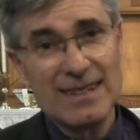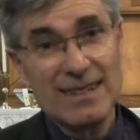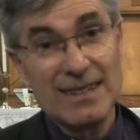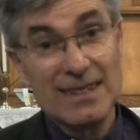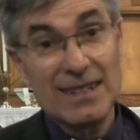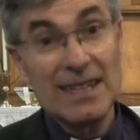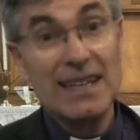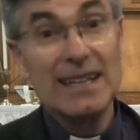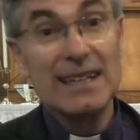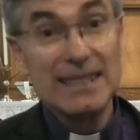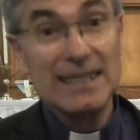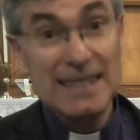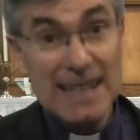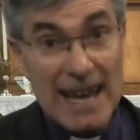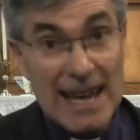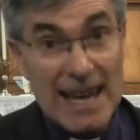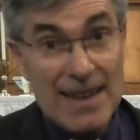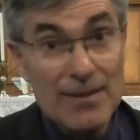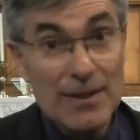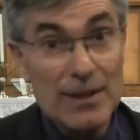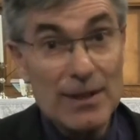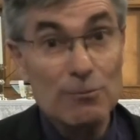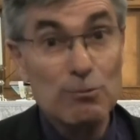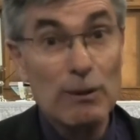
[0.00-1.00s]
King
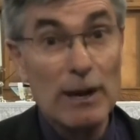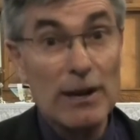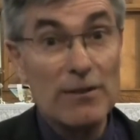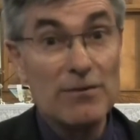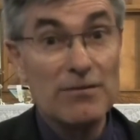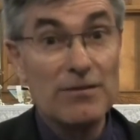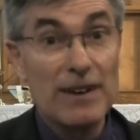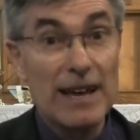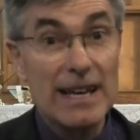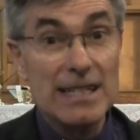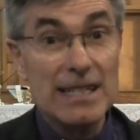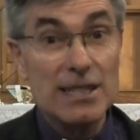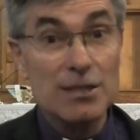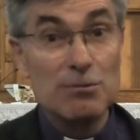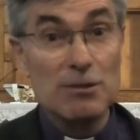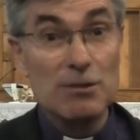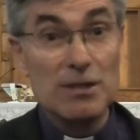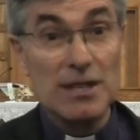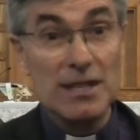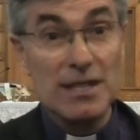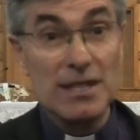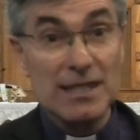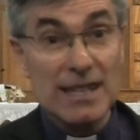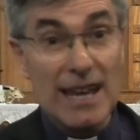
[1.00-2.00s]
David, when faced with
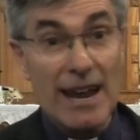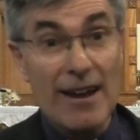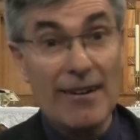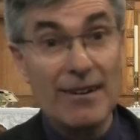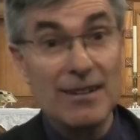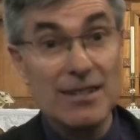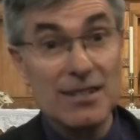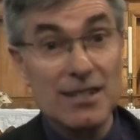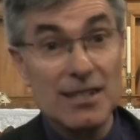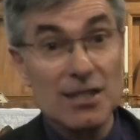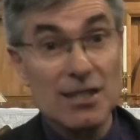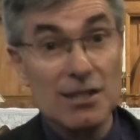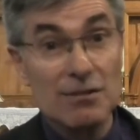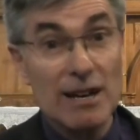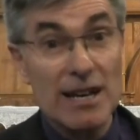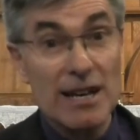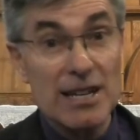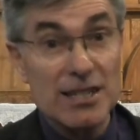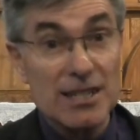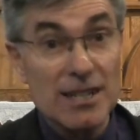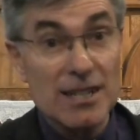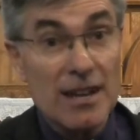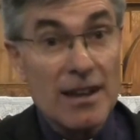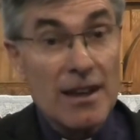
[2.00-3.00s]
his current
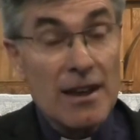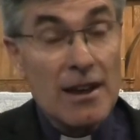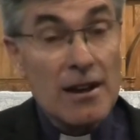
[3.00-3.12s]
situation,